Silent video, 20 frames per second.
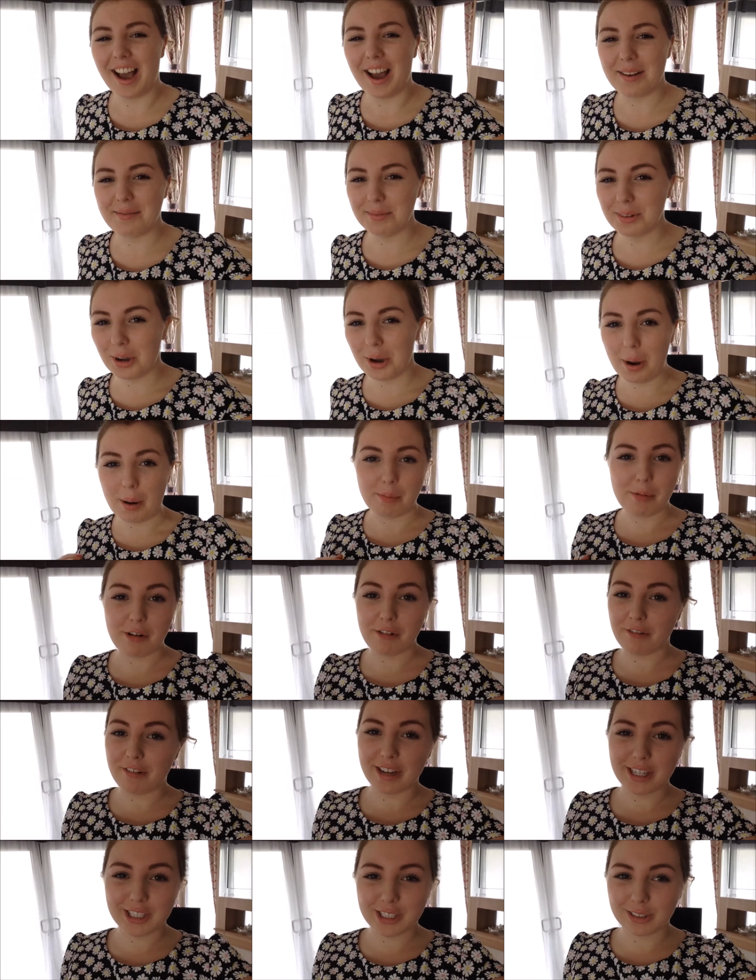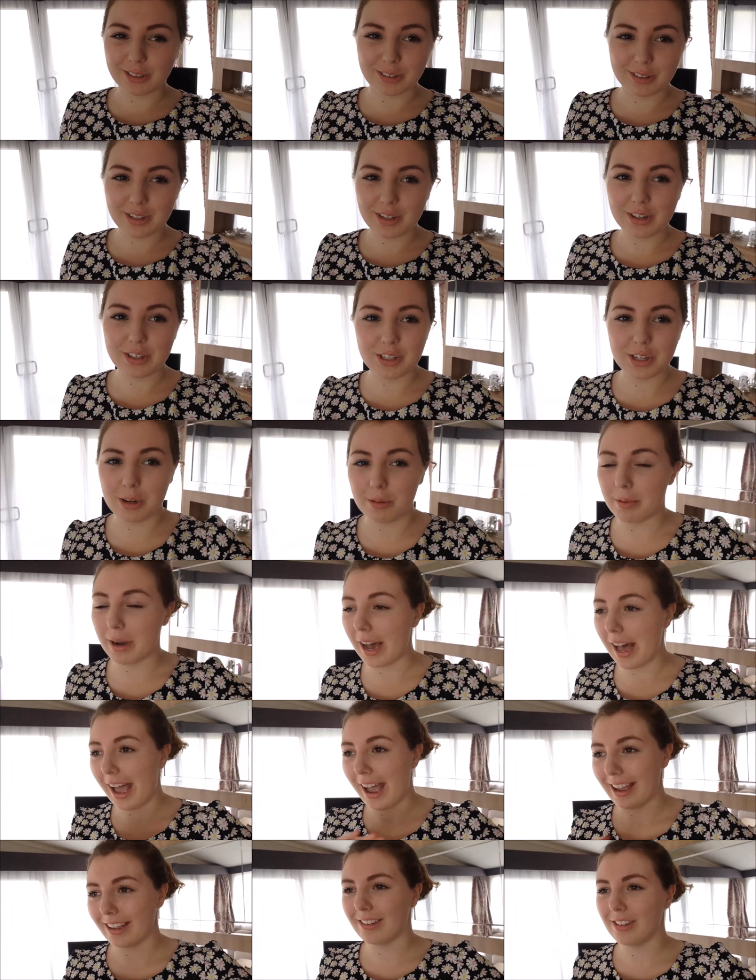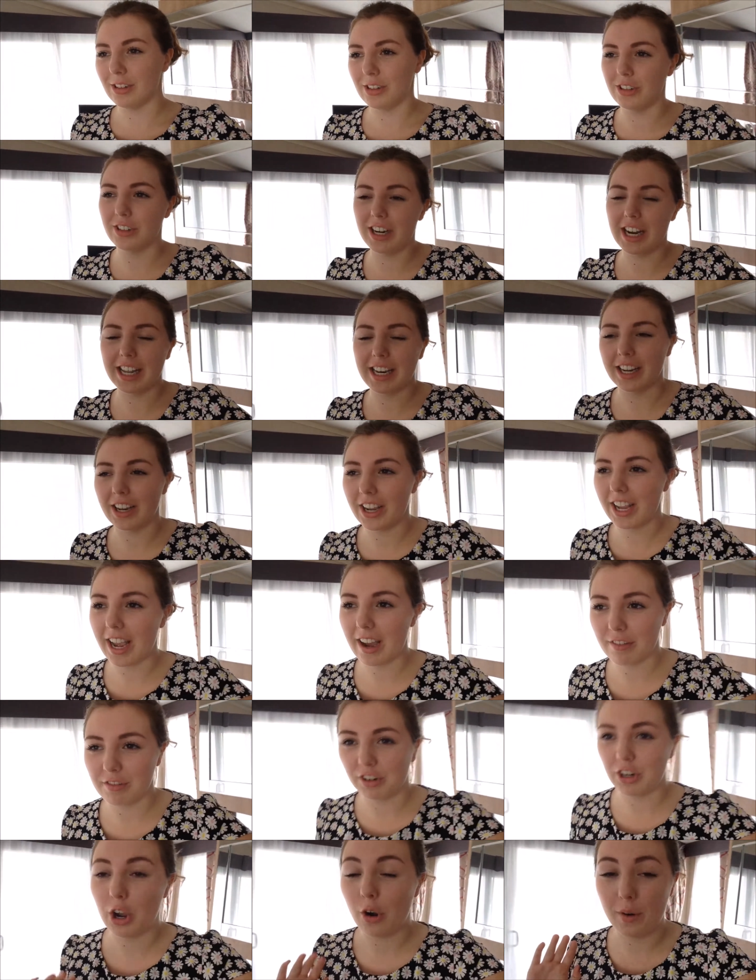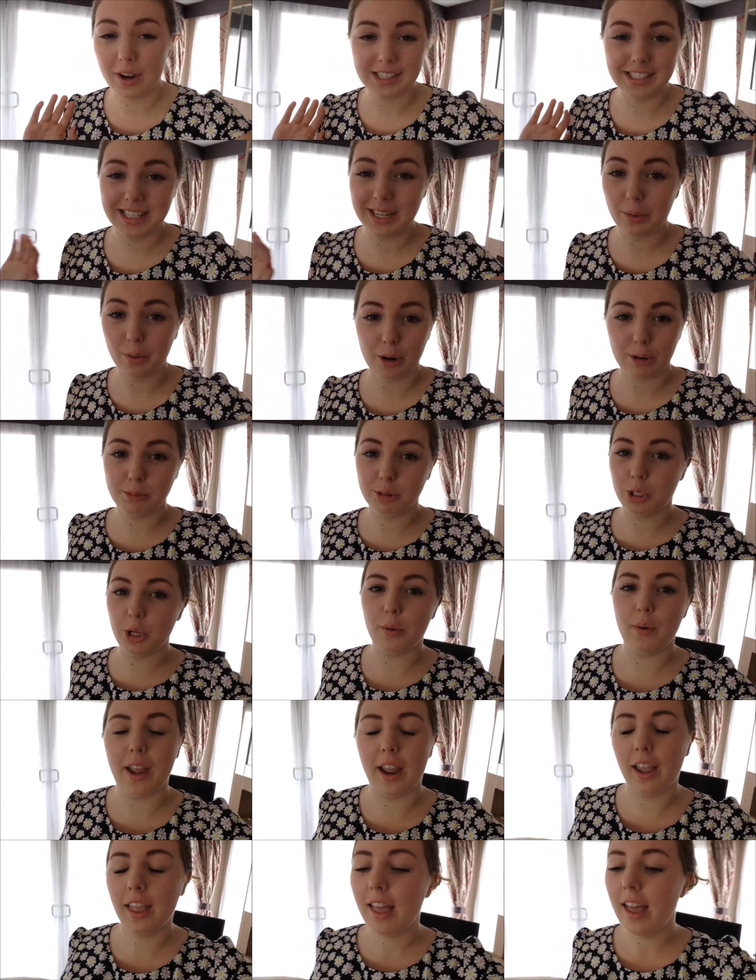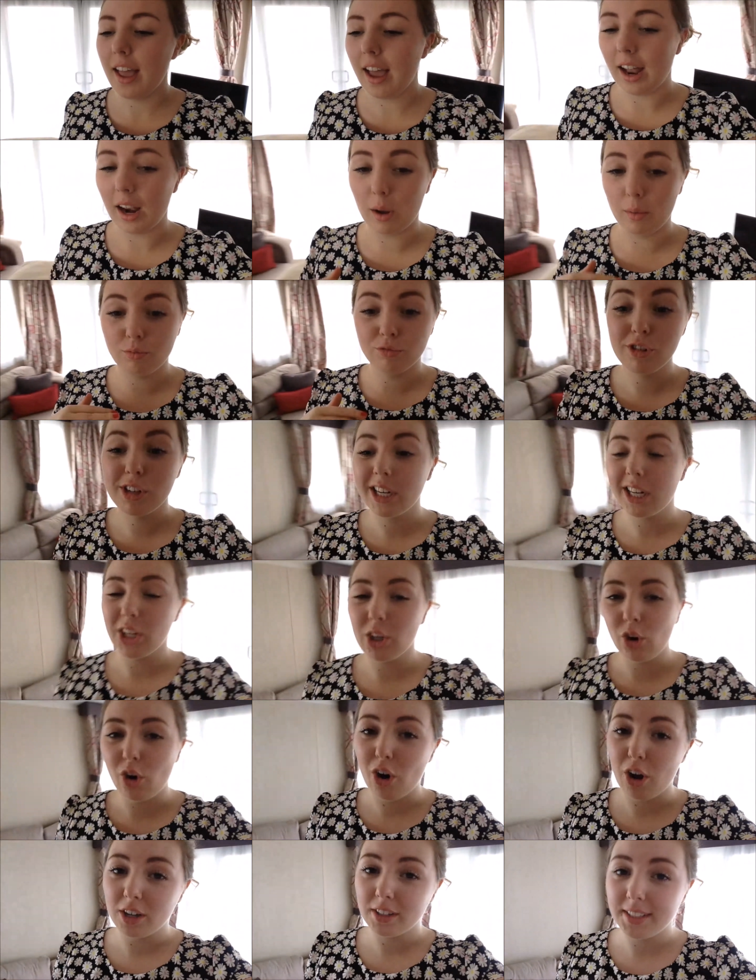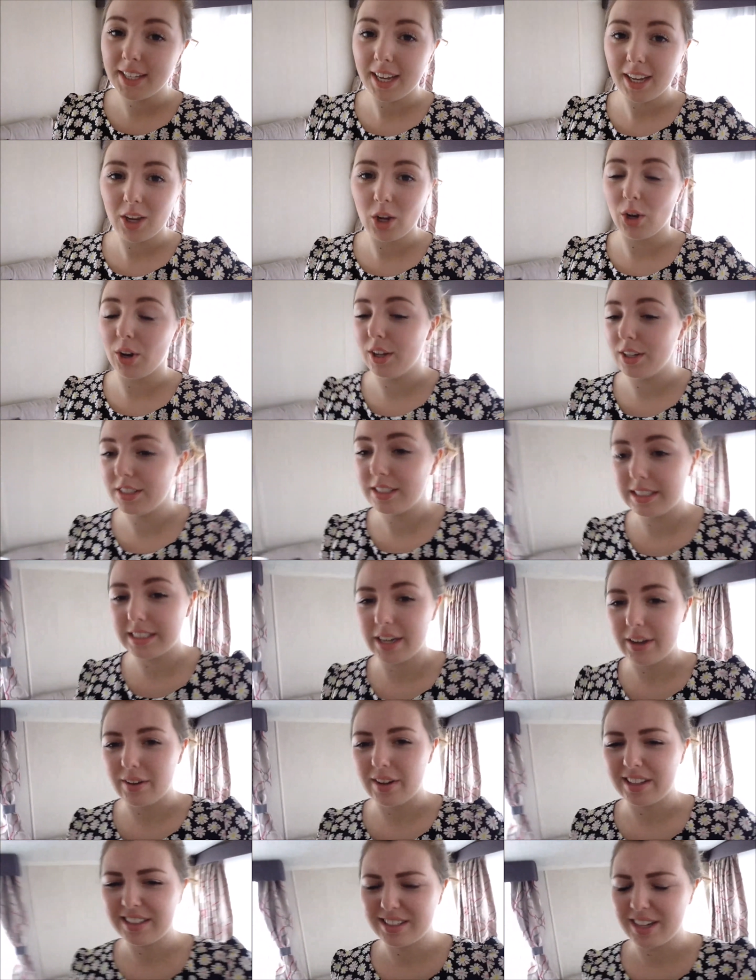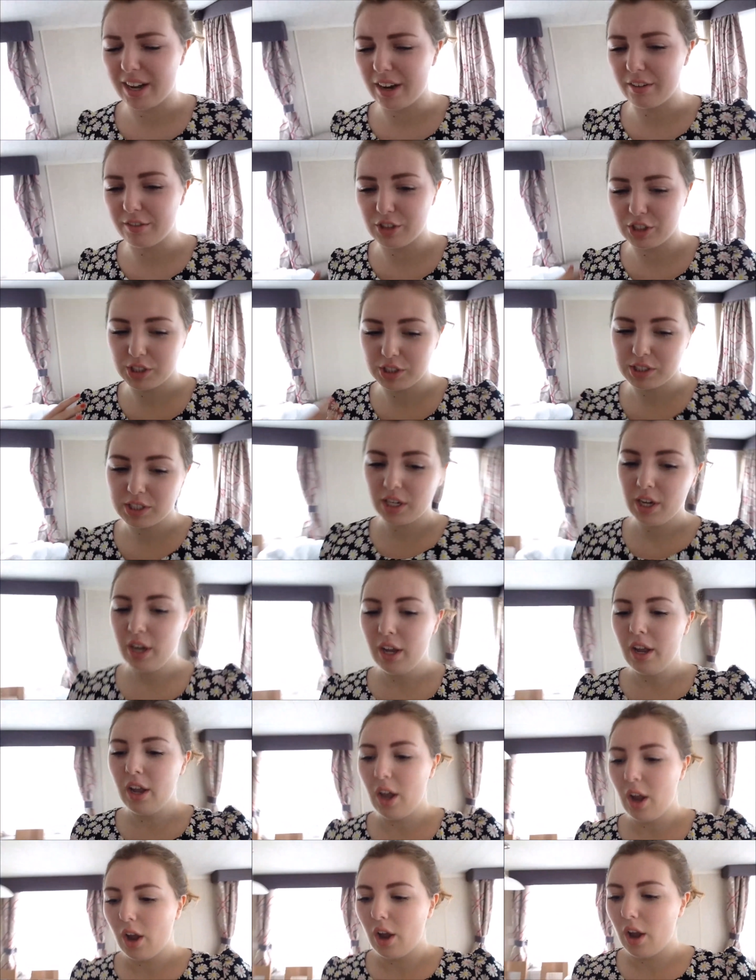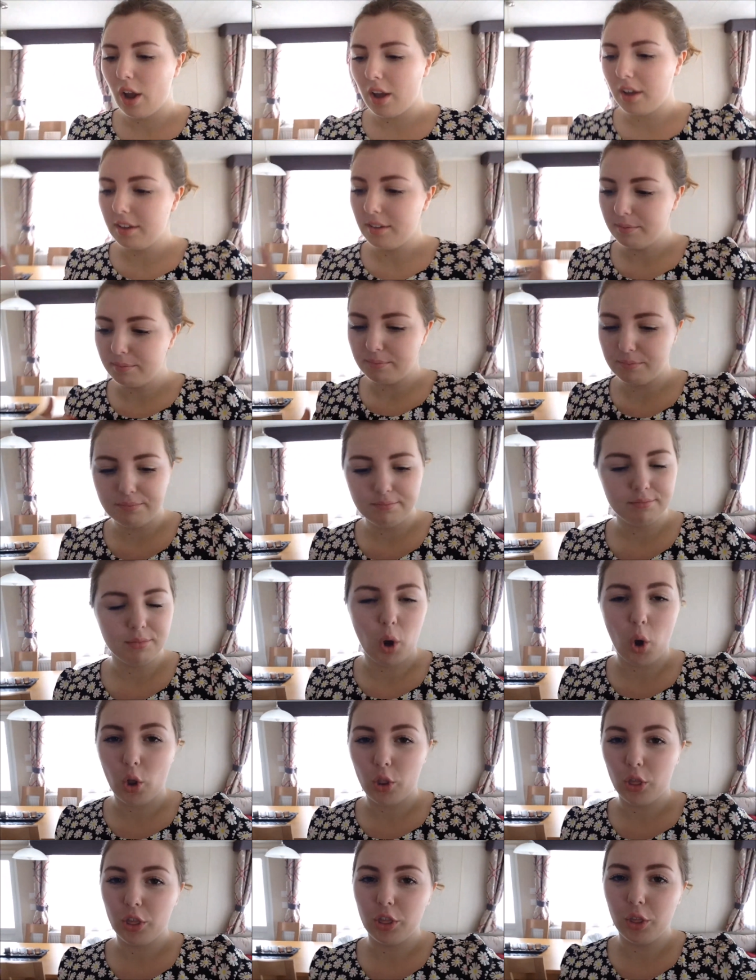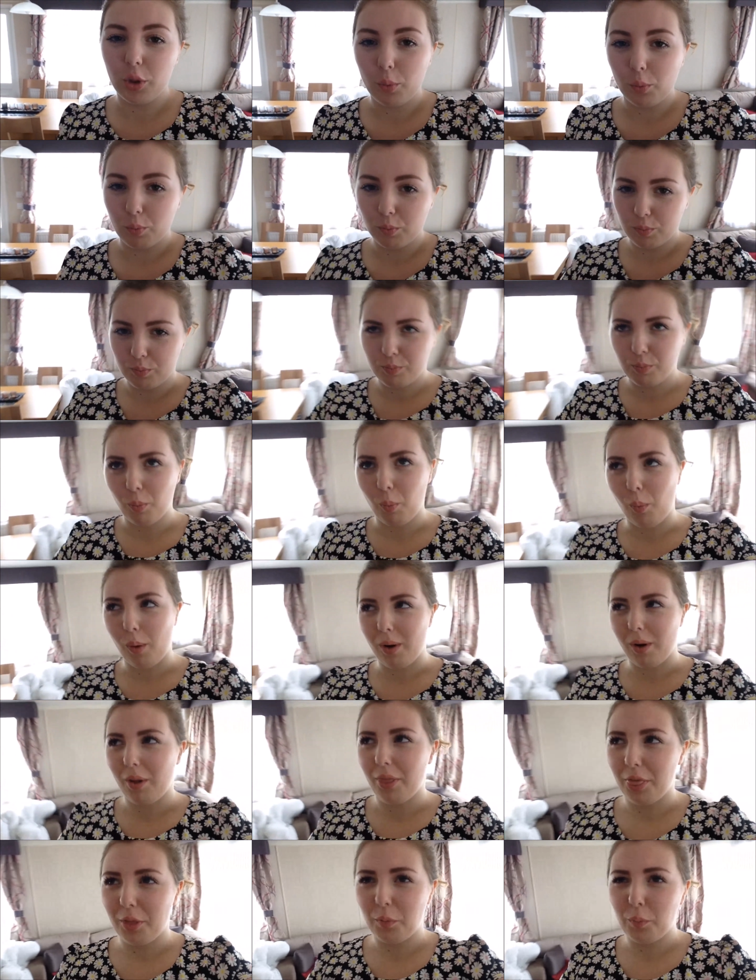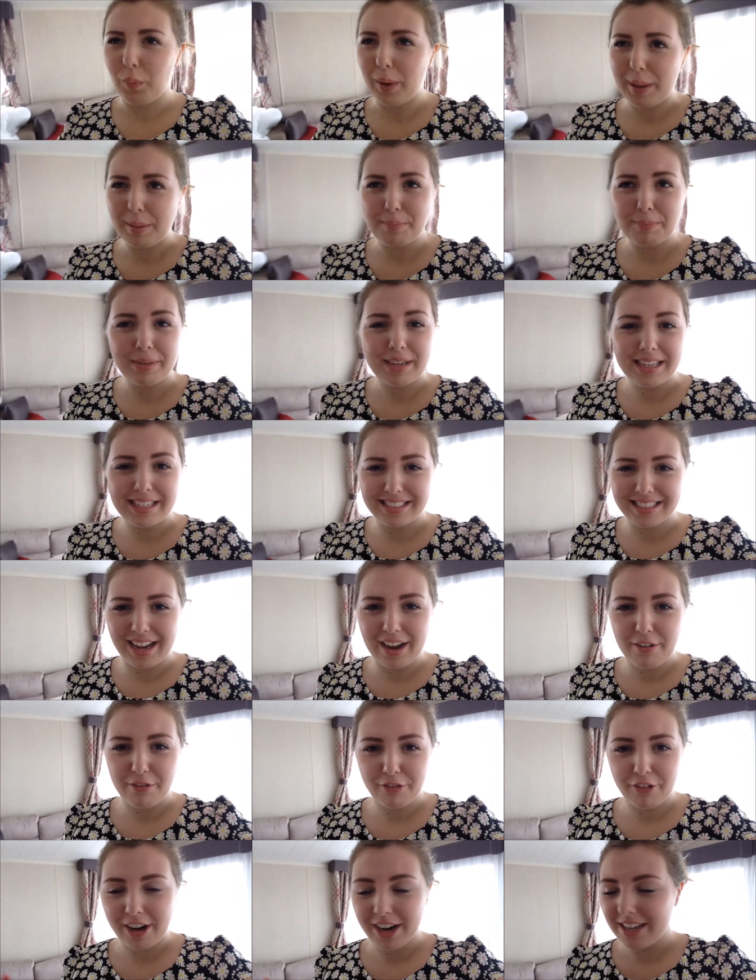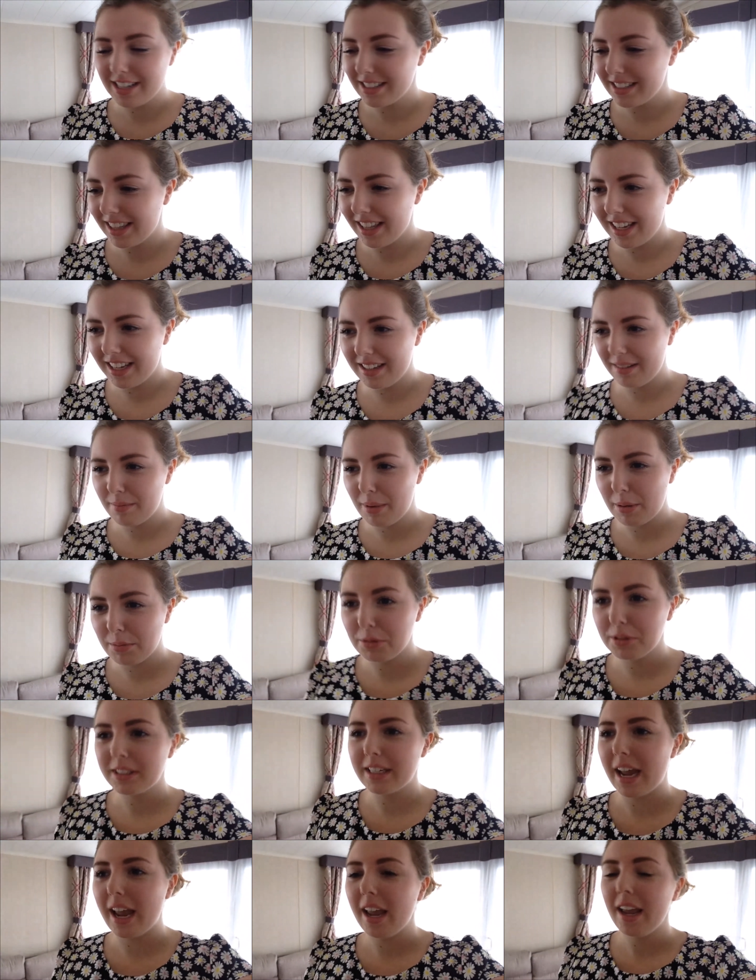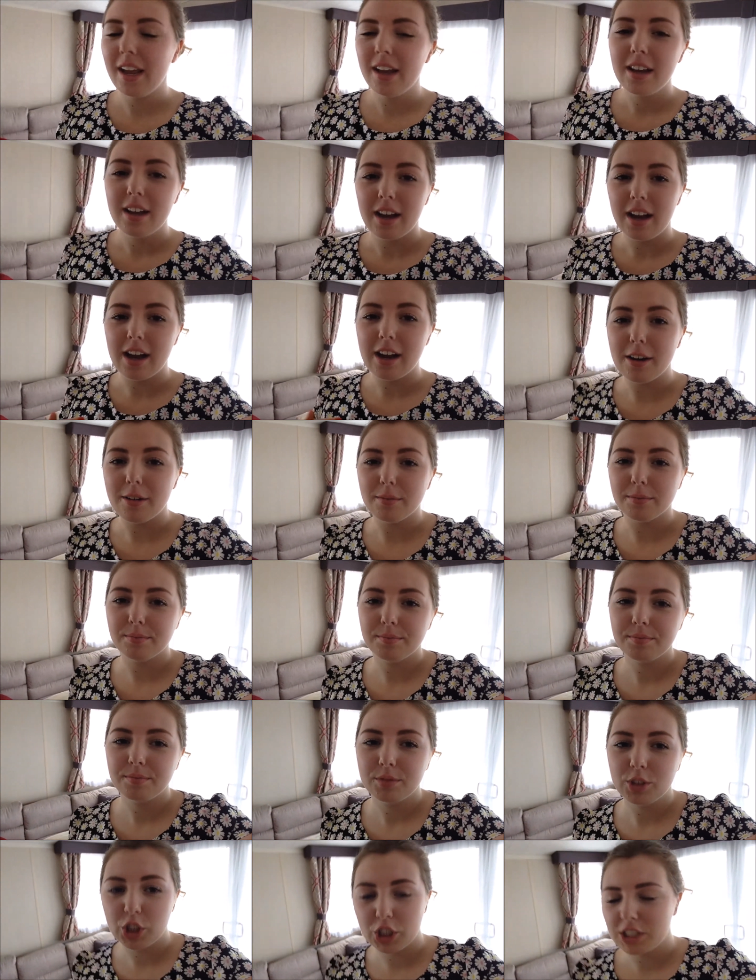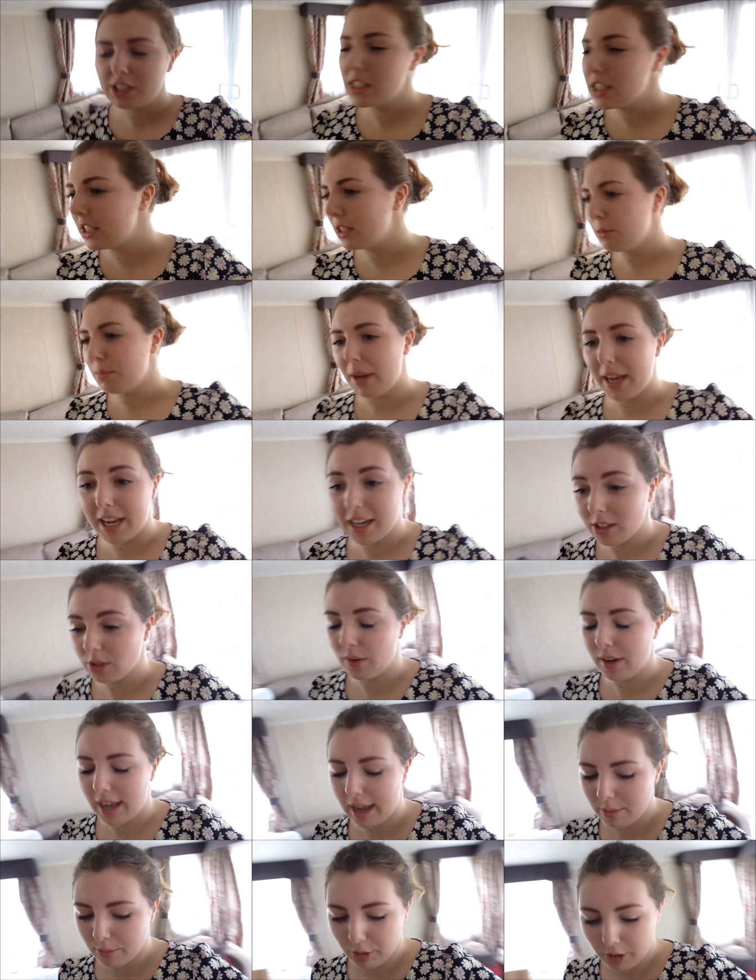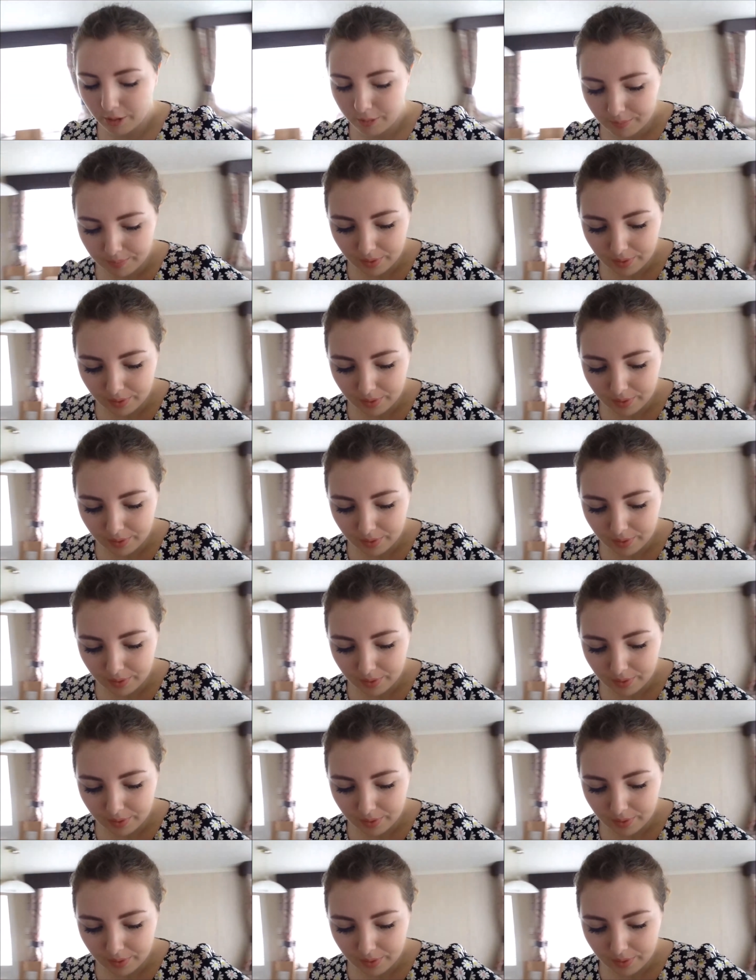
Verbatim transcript: I'm not a professional YouTuber at all and I have no idea what I'm doing. I'm really not articulate so it's kind of just on the on the whim. Is that a phrase that people say? Um, just speaking to a camera.